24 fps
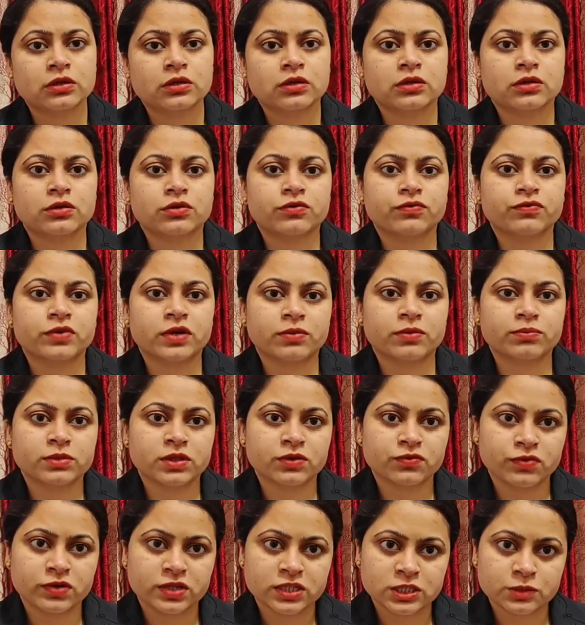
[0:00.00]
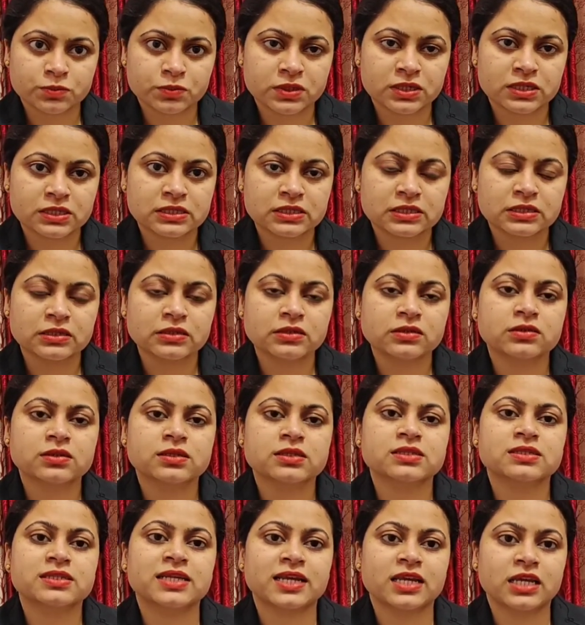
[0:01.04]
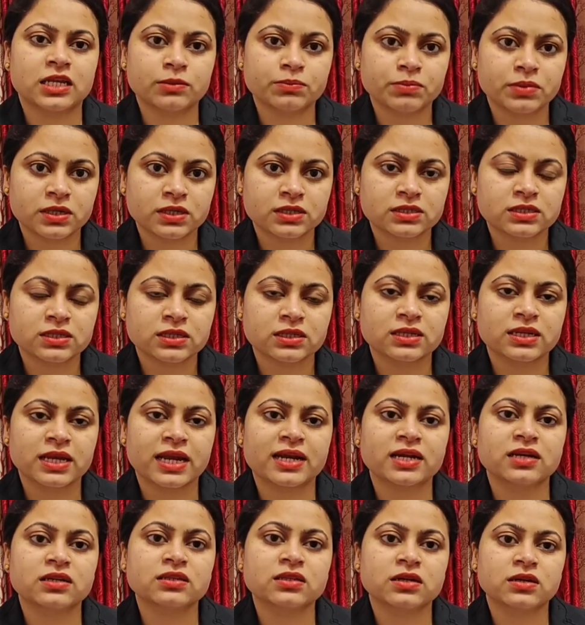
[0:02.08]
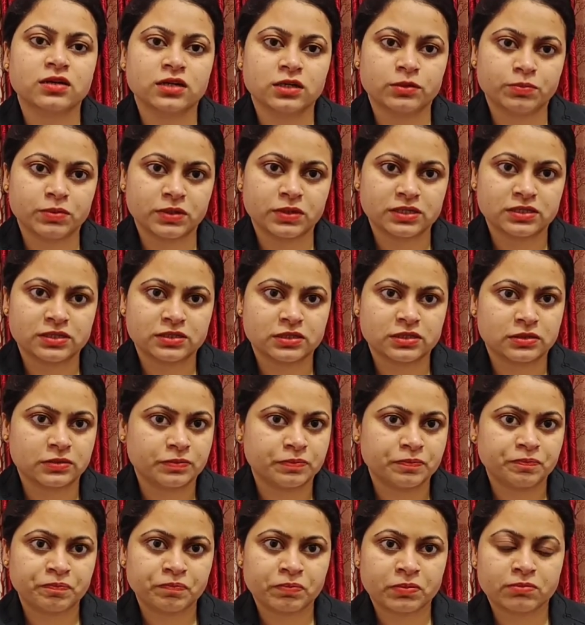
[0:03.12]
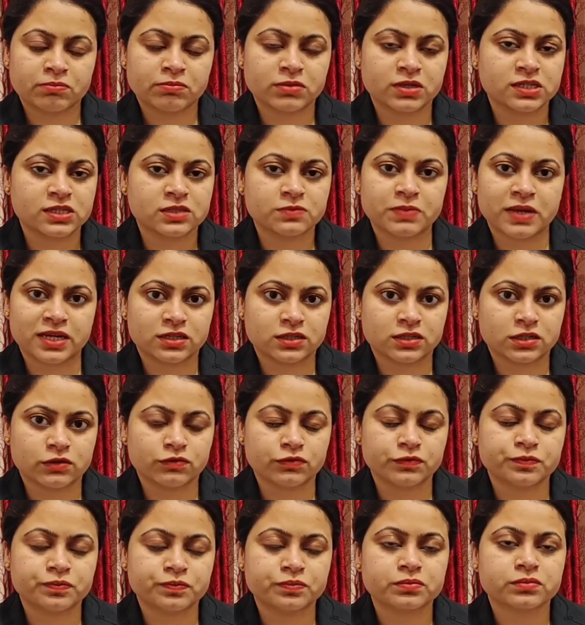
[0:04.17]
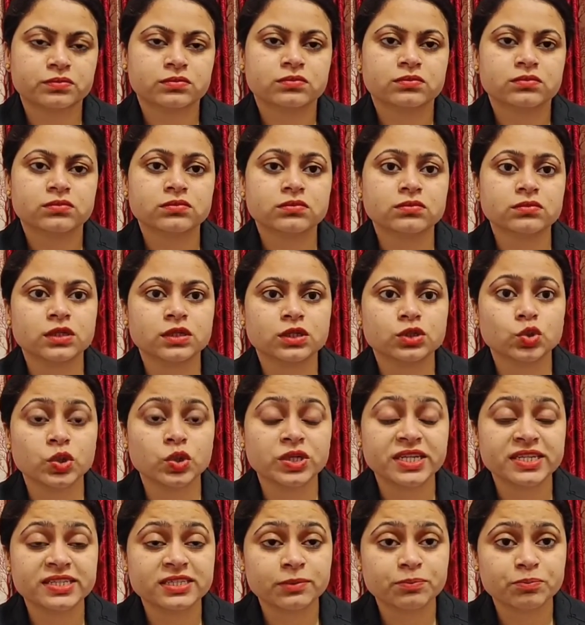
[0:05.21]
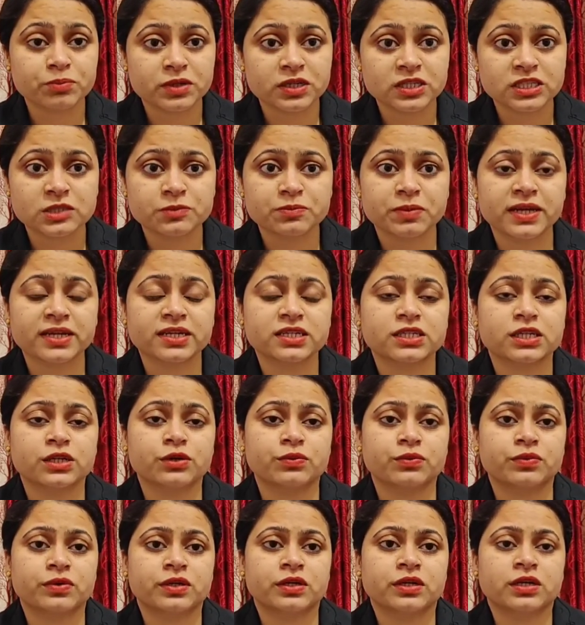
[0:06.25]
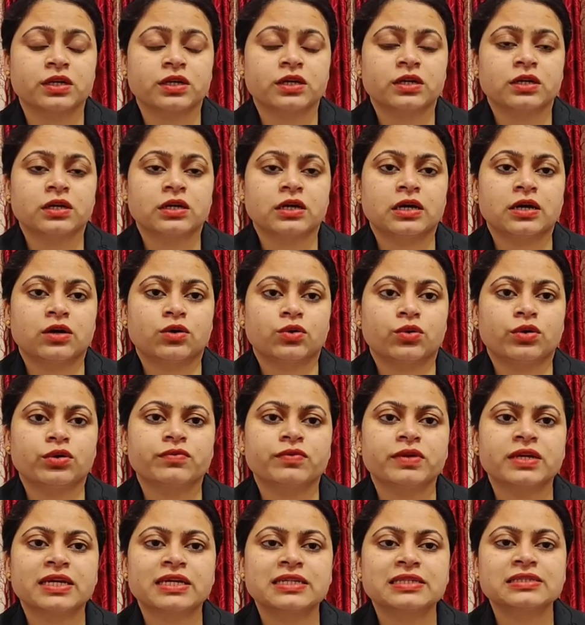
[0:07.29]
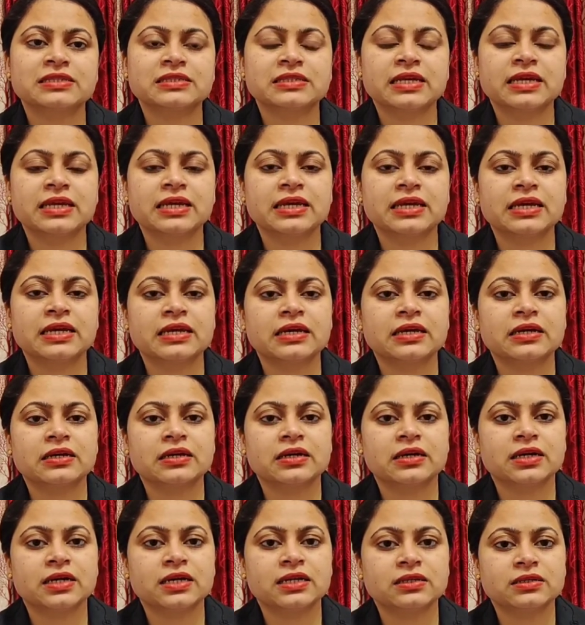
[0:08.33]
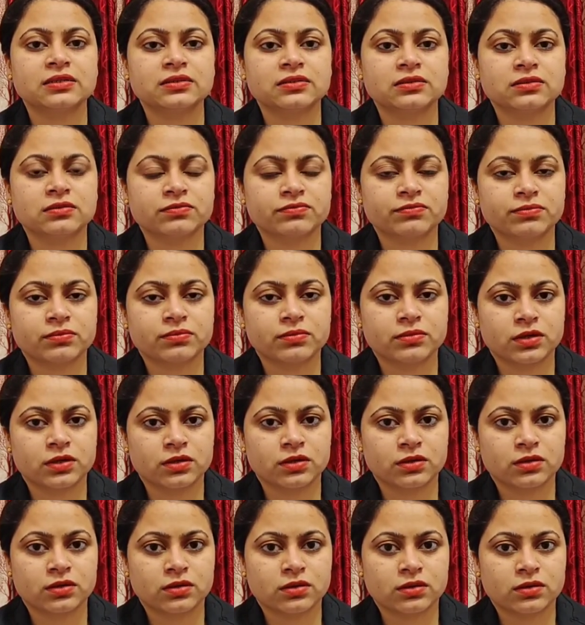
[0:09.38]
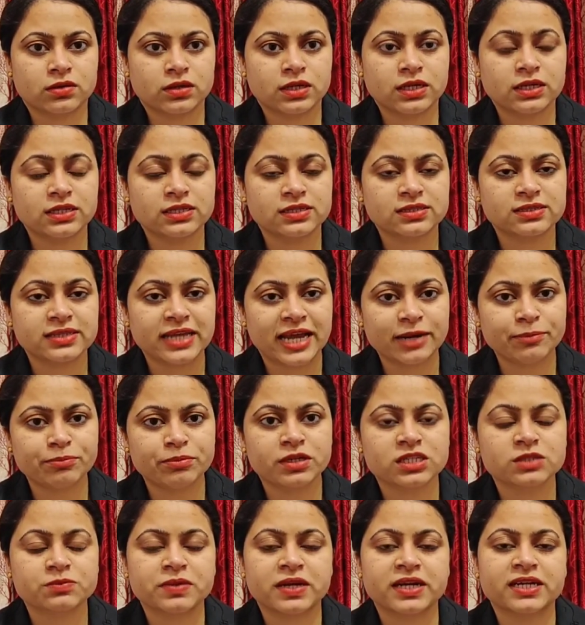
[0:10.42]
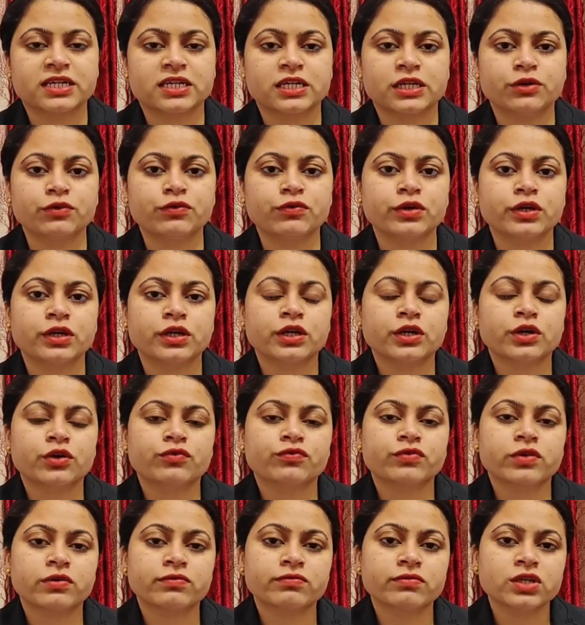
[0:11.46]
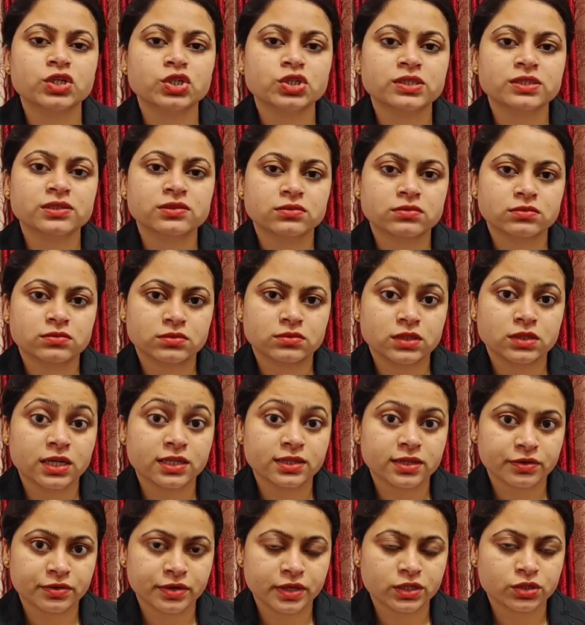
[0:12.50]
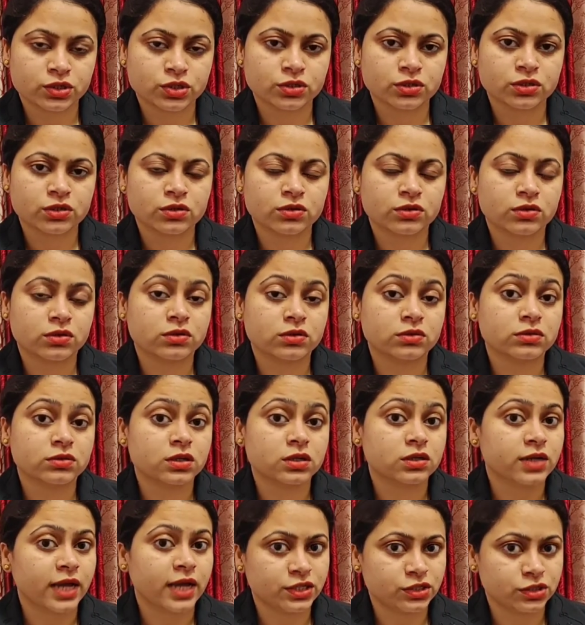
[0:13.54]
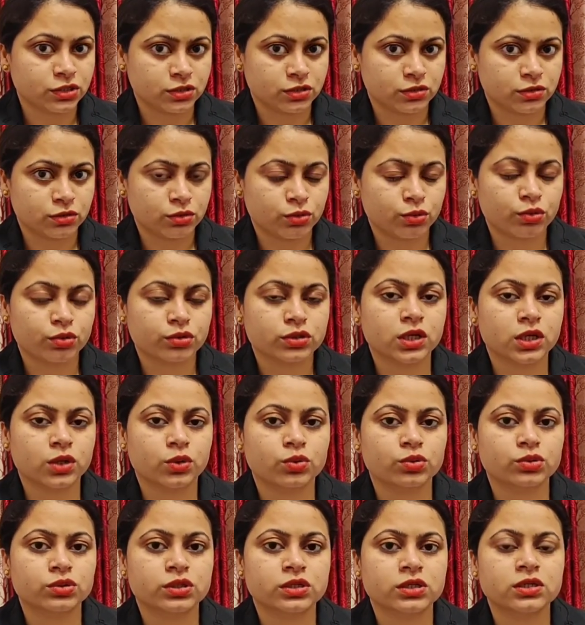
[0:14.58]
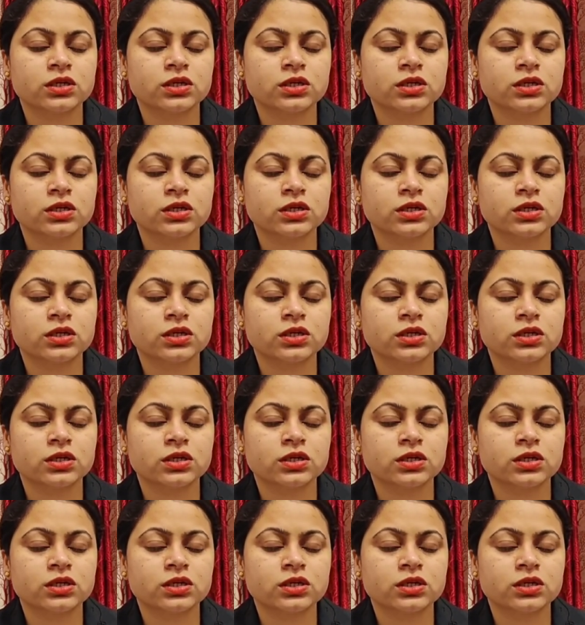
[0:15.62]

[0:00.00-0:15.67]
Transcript: from the first person, second person, and third person perspective. So, it is the perspective, or we can say it is that perspective from which the narrator, the writer, or the author